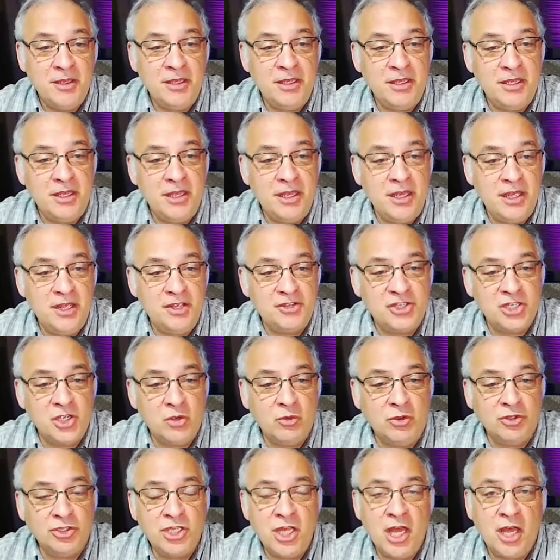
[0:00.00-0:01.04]
is
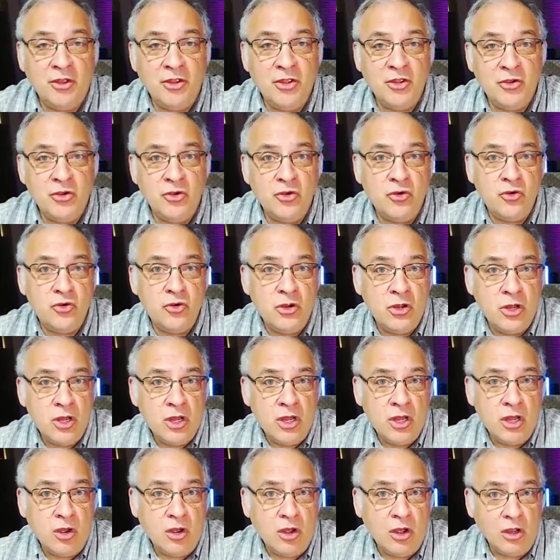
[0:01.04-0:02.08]
it will tell you
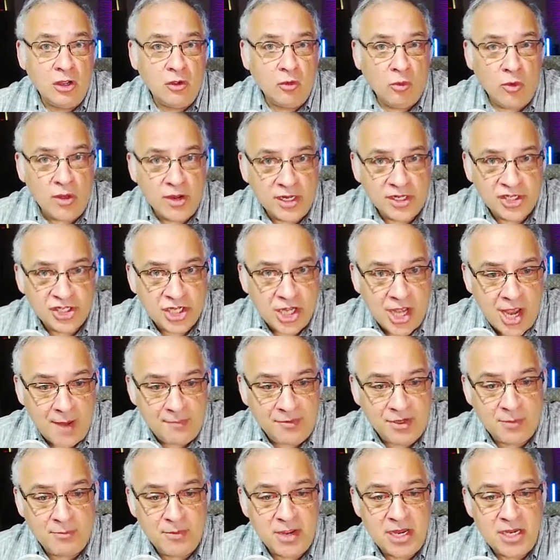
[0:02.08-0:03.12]
when it's
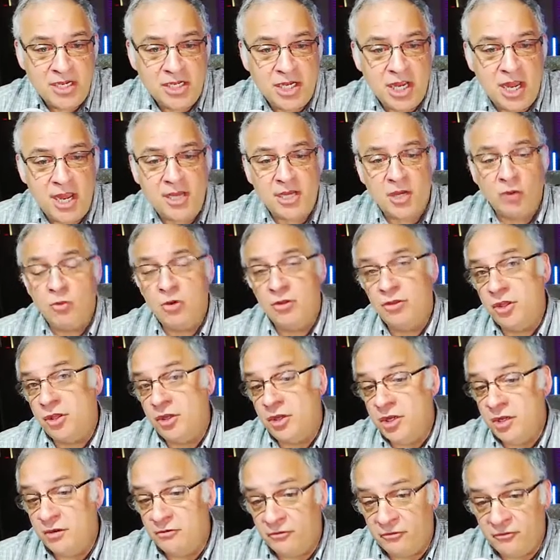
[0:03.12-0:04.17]
time to maintain it, whether
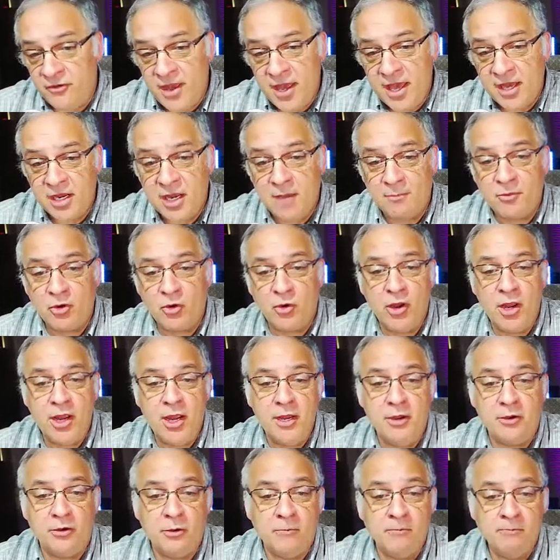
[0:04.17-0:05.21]
you need a fan
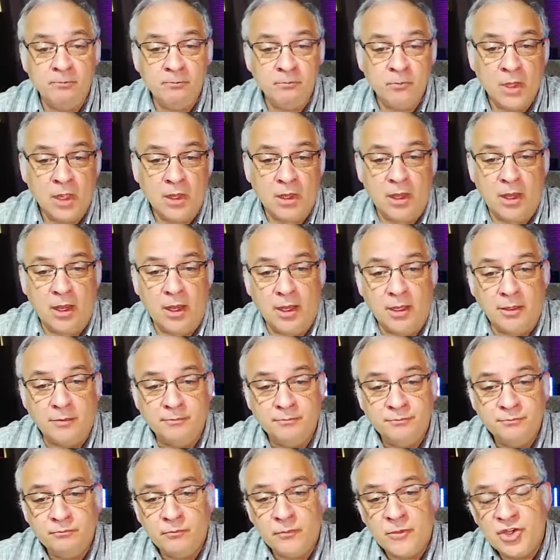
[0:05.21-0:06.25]
upgrade or
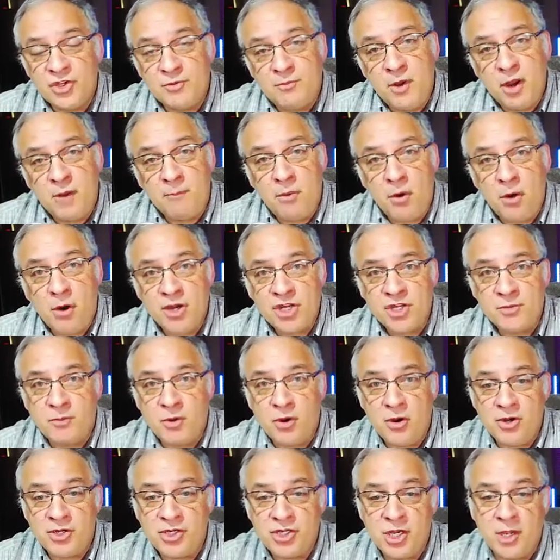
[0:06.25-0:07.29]
spare parts
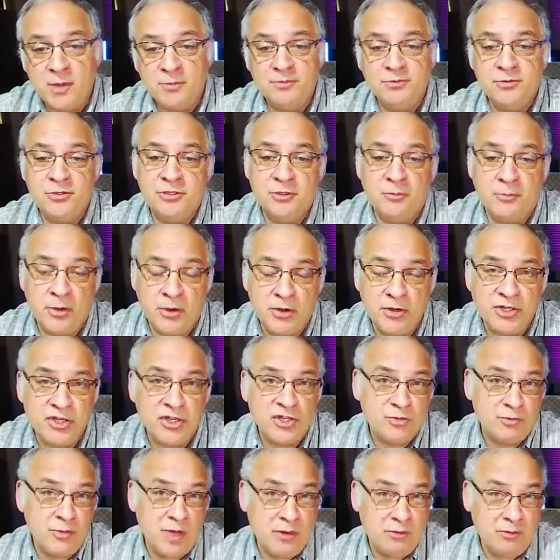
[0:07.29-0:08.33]

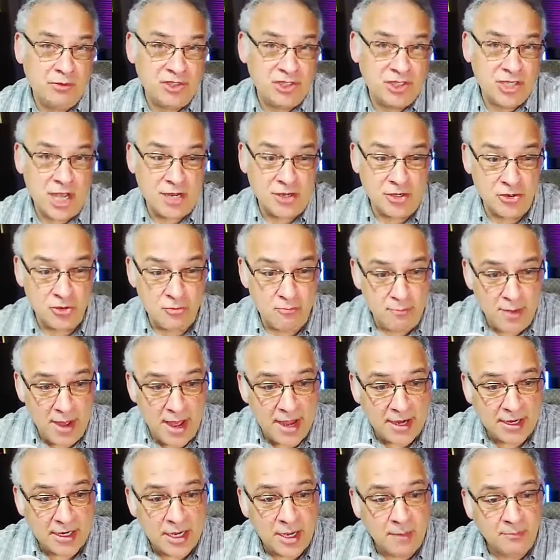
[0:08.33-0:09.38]
purchase, maybe it's time to do
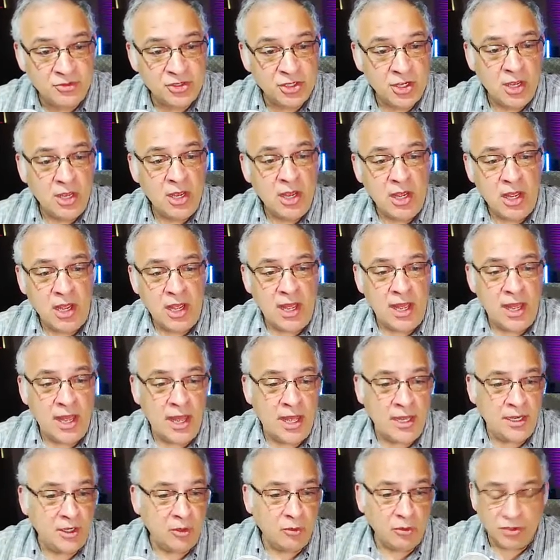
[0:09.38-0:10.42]
backups,
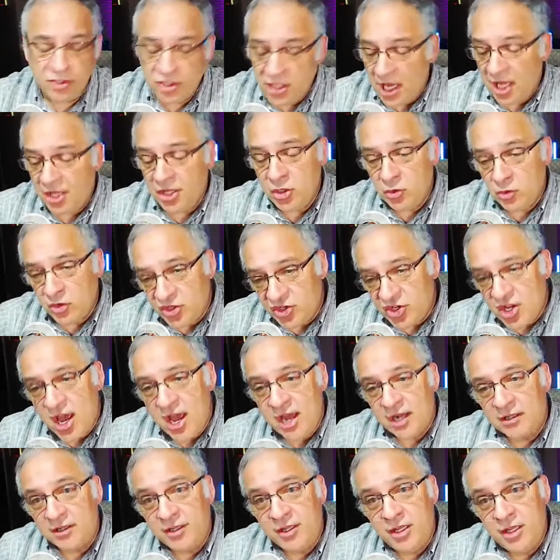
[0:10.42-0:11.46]
and it will tell you
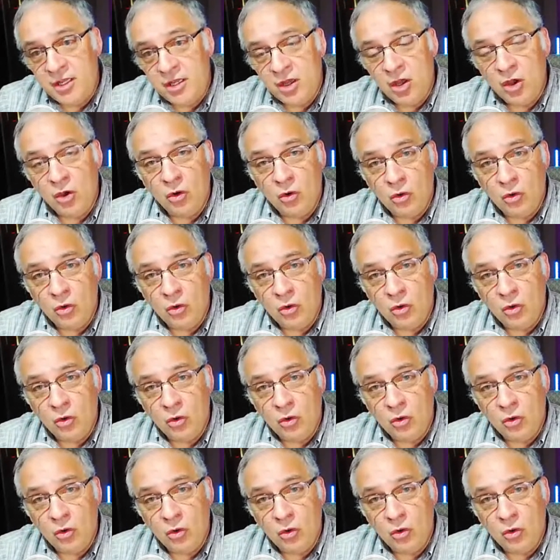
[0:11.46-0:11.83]
exactly